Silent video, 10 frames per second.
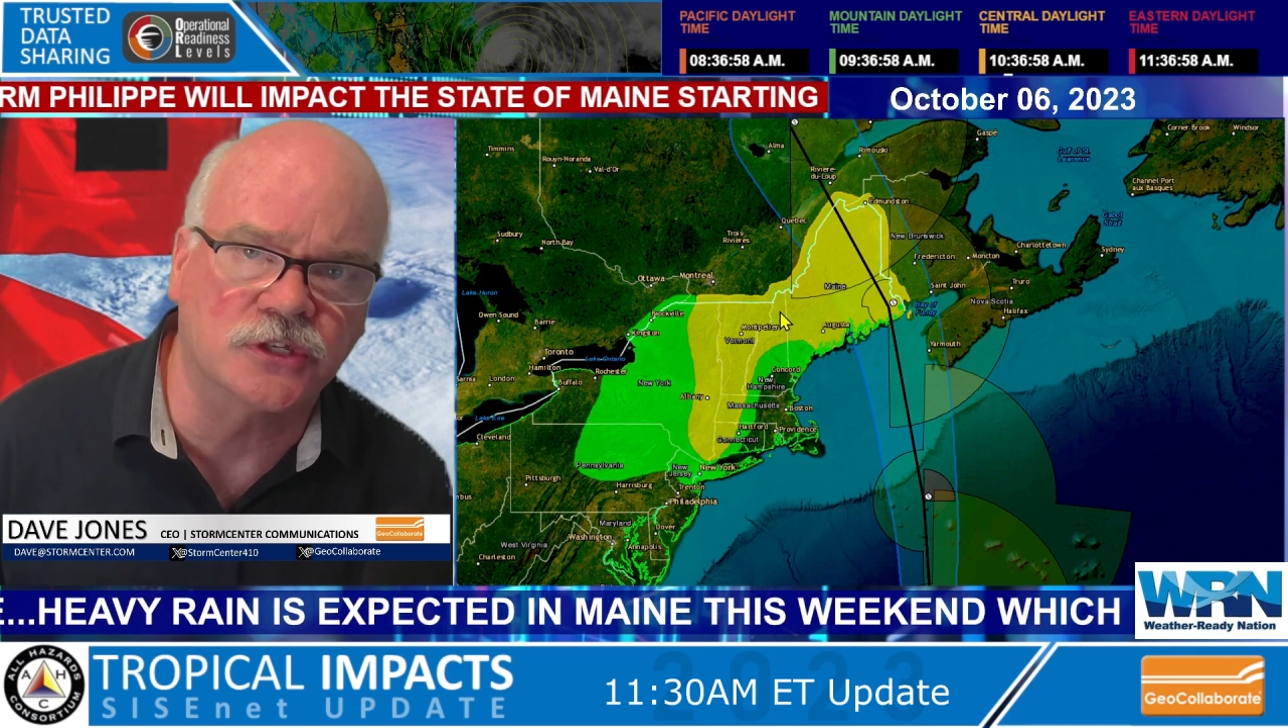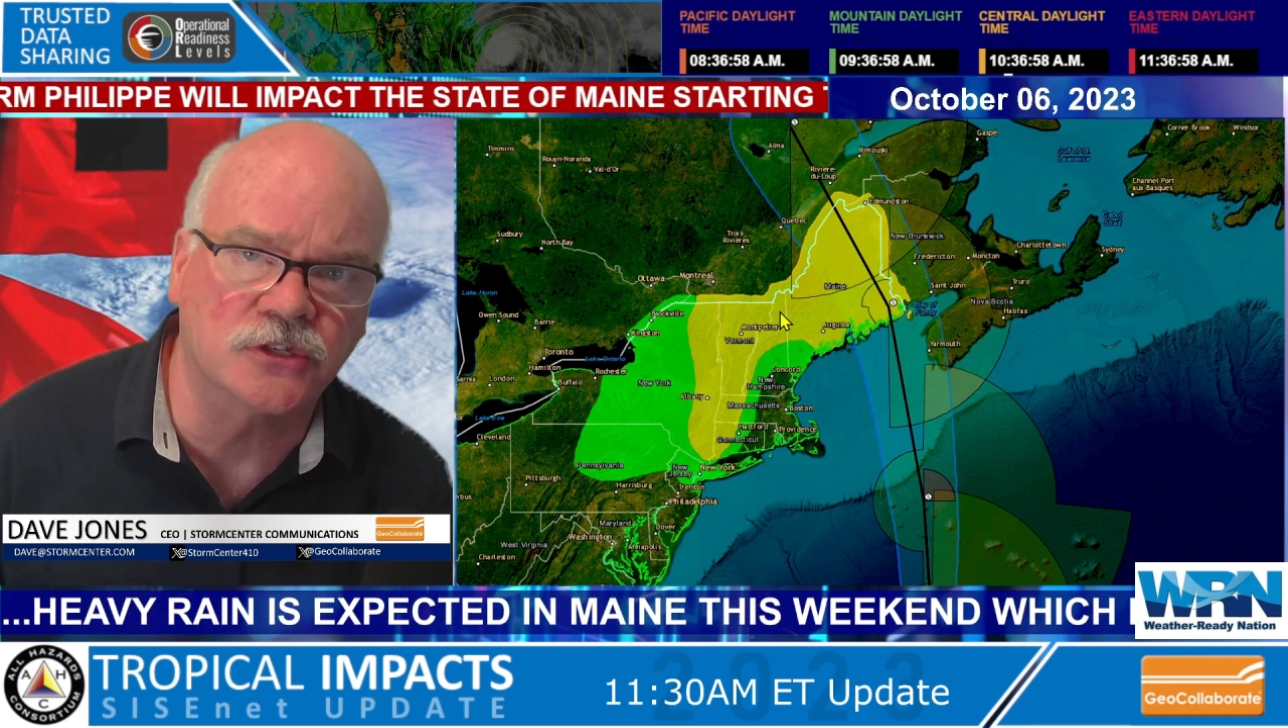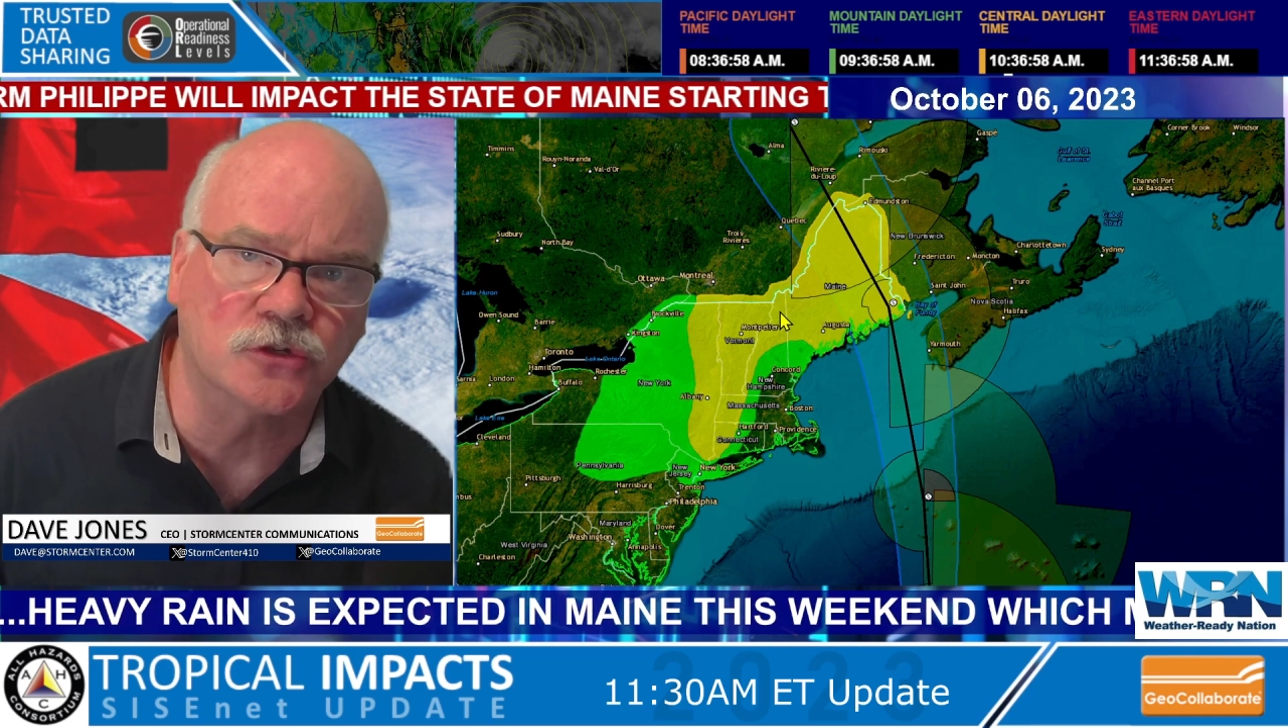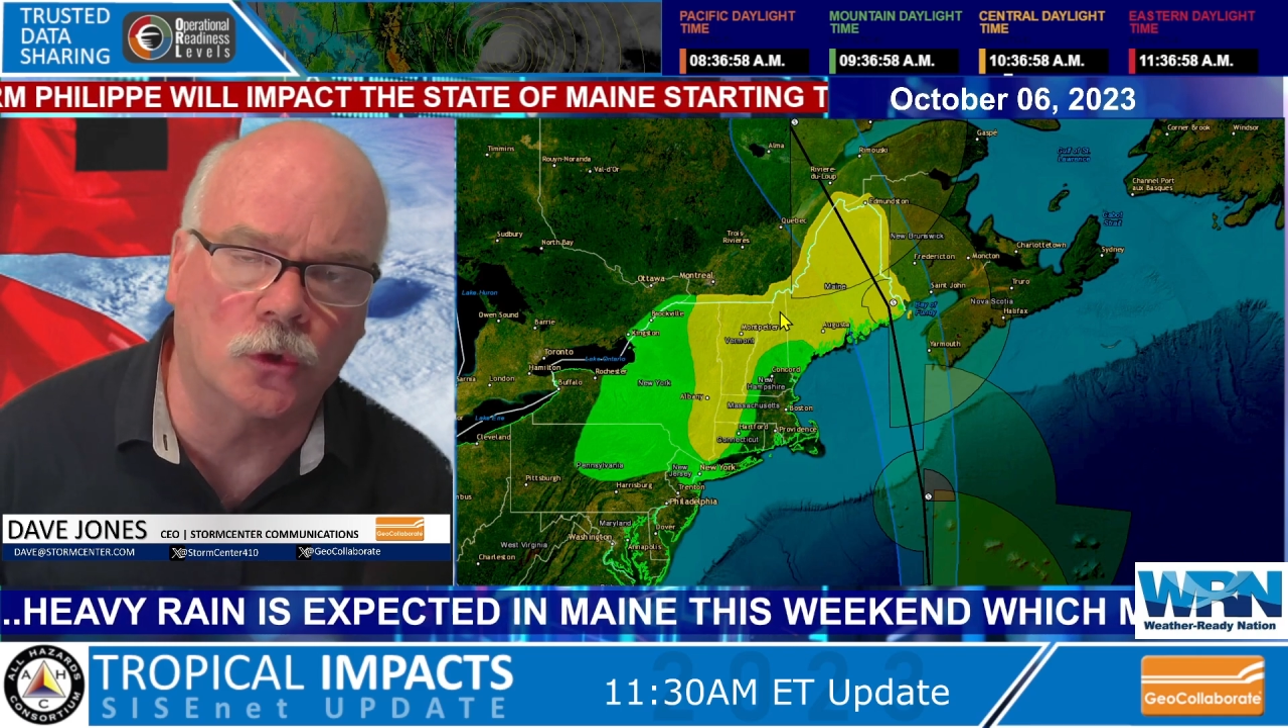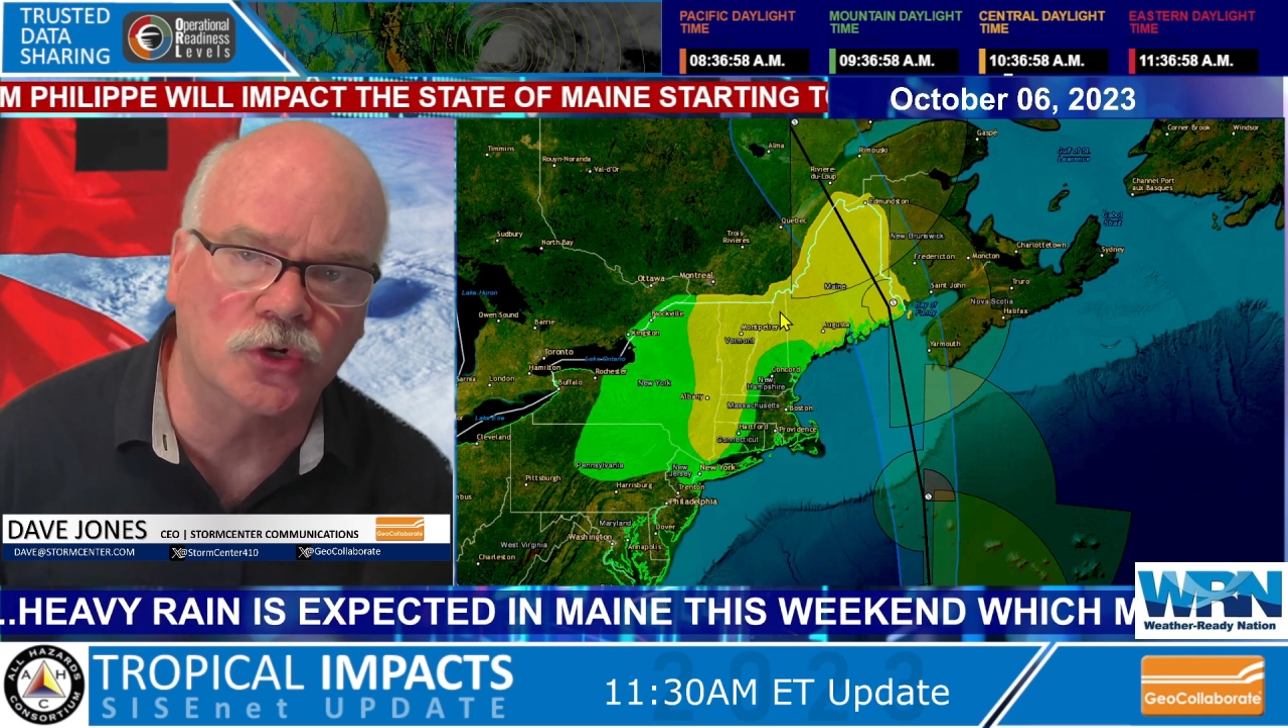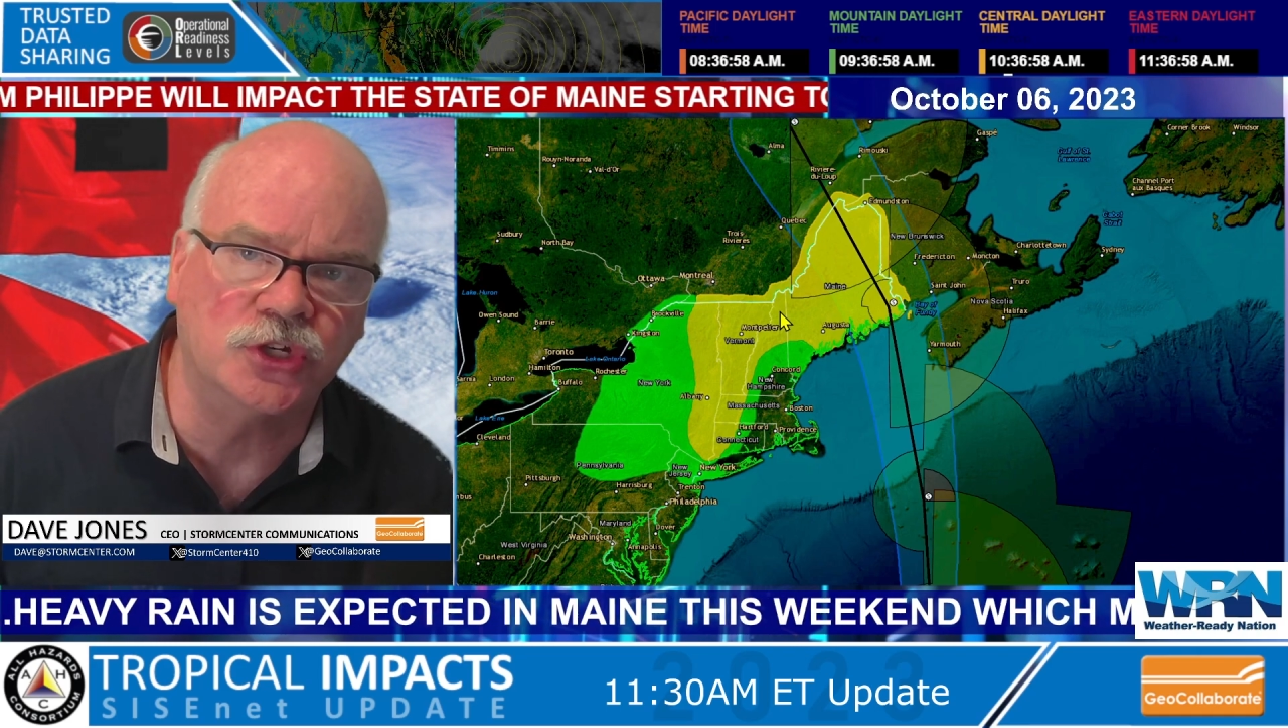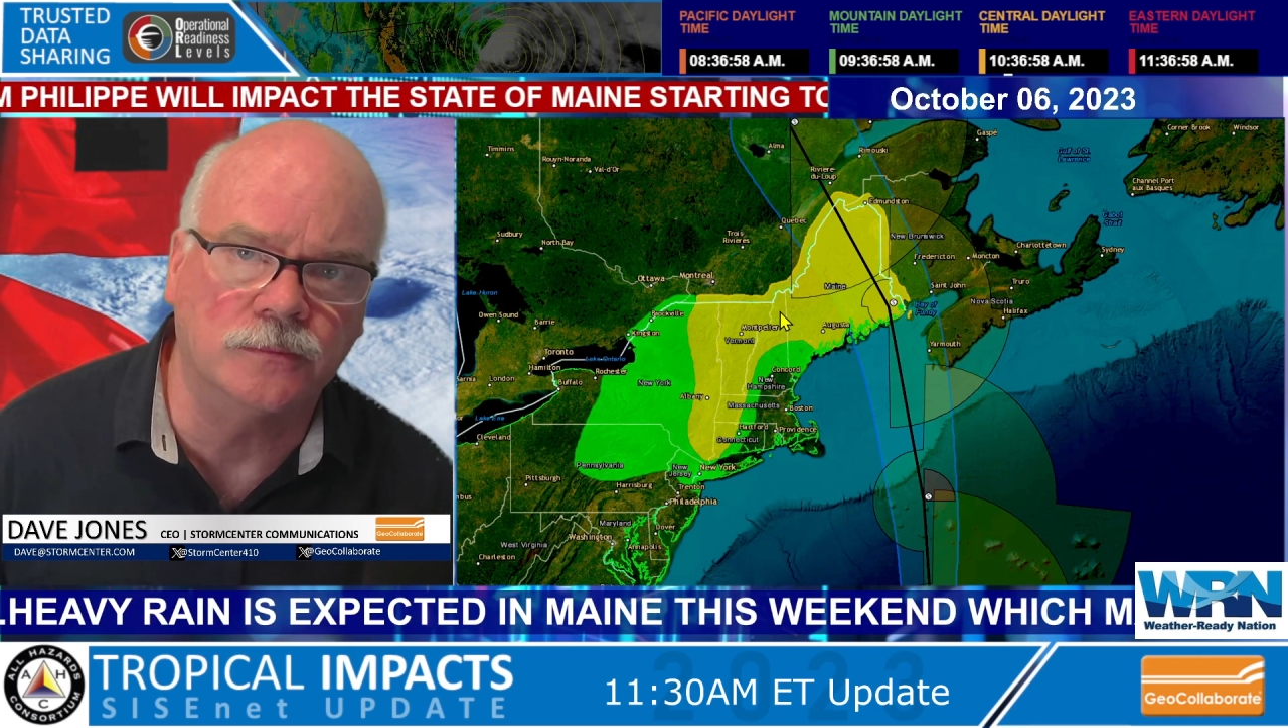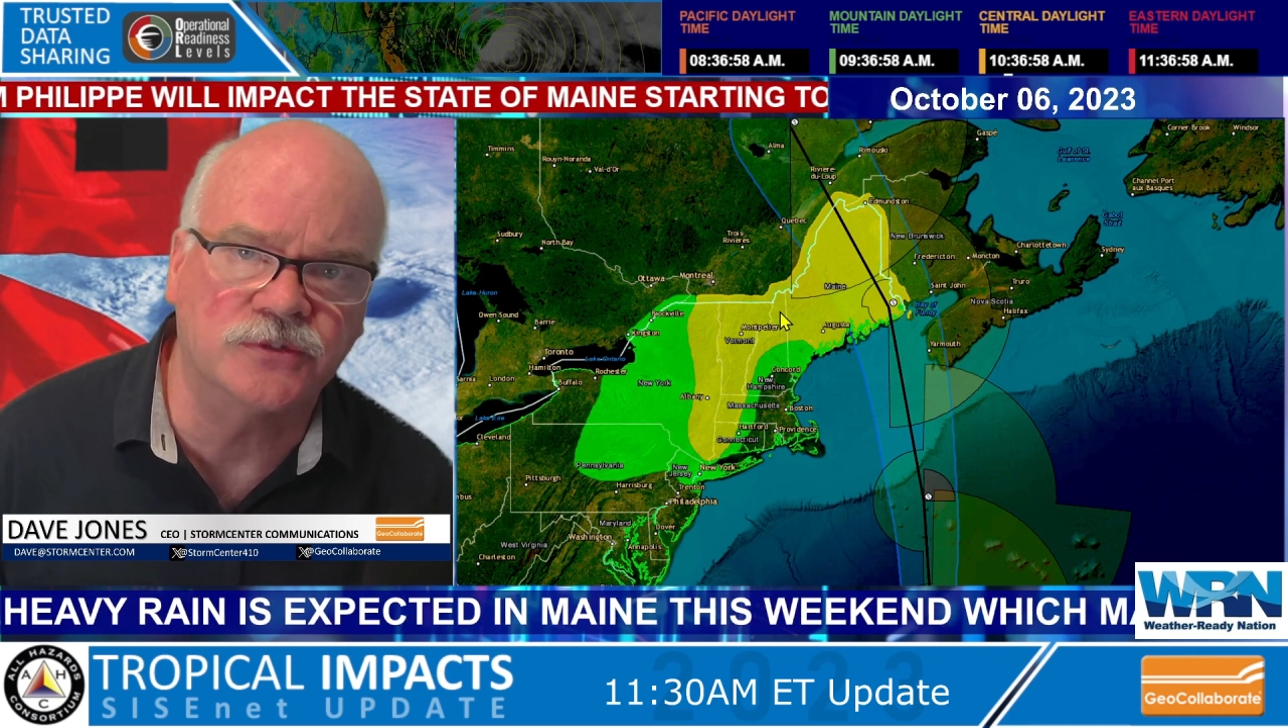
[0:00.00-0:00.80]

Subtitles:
Consortium